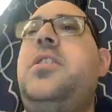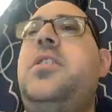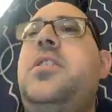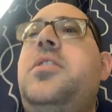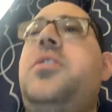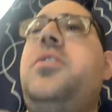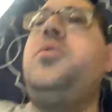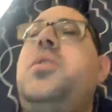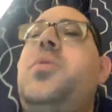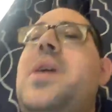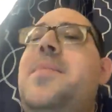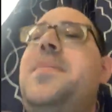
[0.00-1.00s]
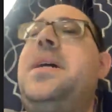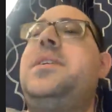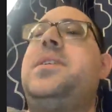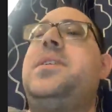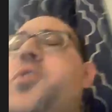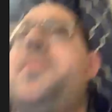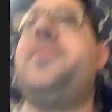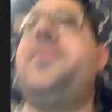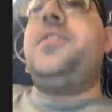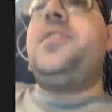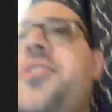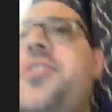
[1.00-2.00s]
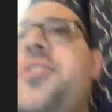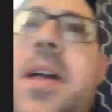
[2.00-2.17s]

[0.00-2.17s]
You kind of mentioned them trying to be physical.